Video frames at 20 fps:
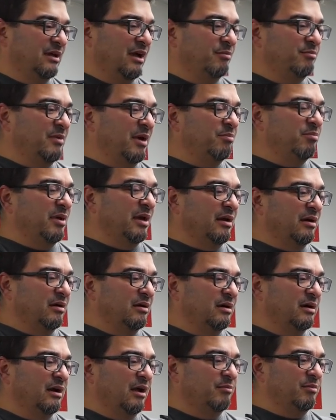I'm
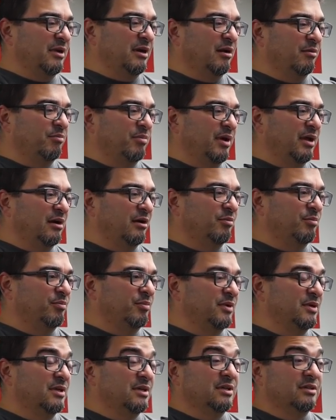better. I mean, I'm better.
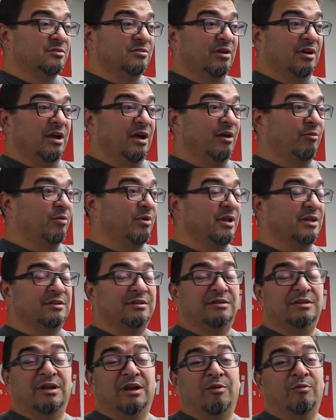So I want
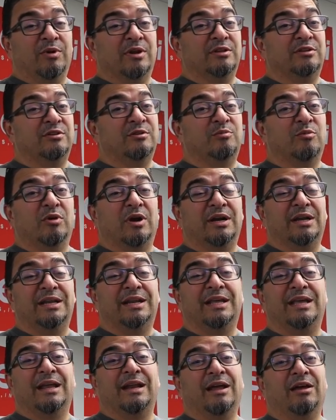to do more. I need
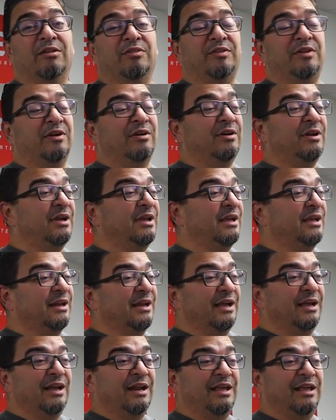to get healthier.
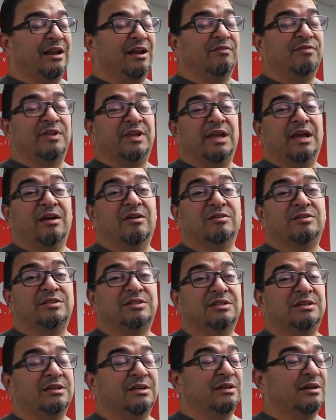I got to get off the
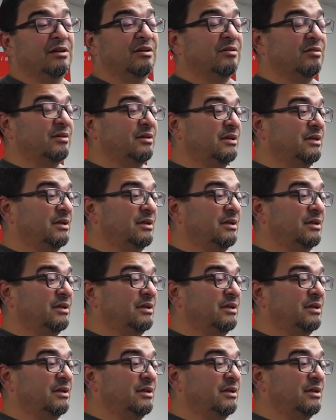couch, you know.